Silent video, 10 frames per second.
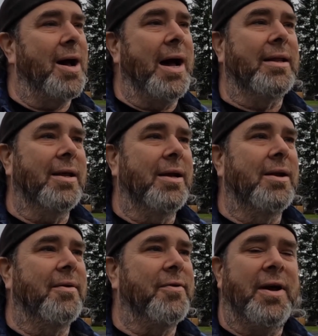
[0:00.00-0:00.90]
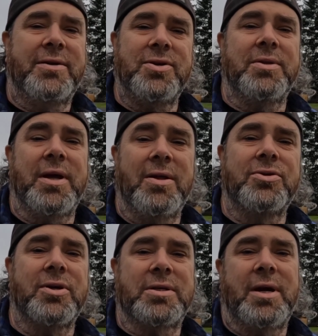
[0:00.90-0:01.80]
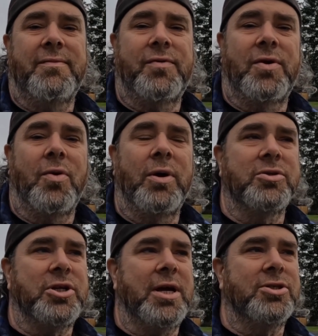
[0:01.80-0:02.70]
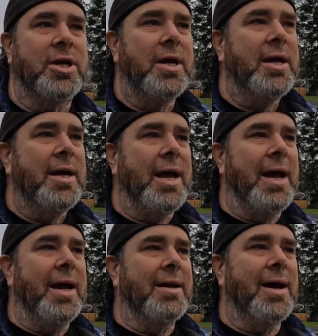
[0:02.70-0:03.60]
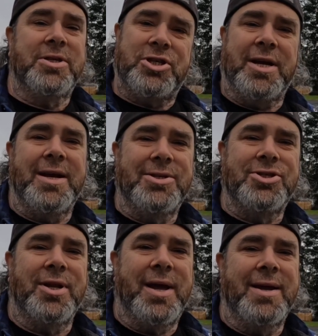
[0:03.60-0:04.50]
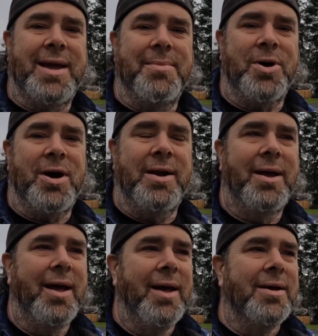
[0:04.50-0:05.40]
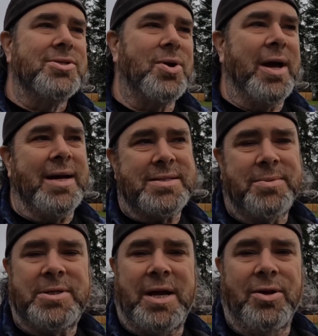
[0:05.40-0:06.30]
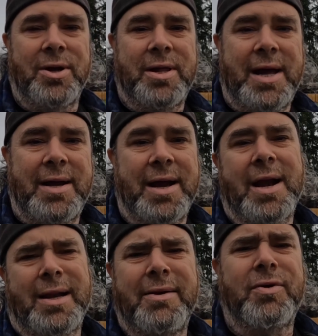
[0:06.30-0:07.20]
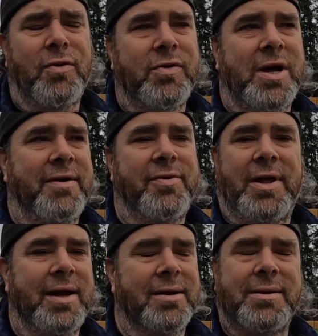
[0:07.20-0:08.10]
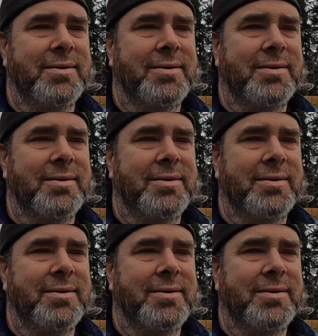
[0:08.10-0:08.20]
Oddly enough, I took the other truck down for an oil change, and the check engine light came on, so I asked them to take a look at that, and I got to leave it overnight for that.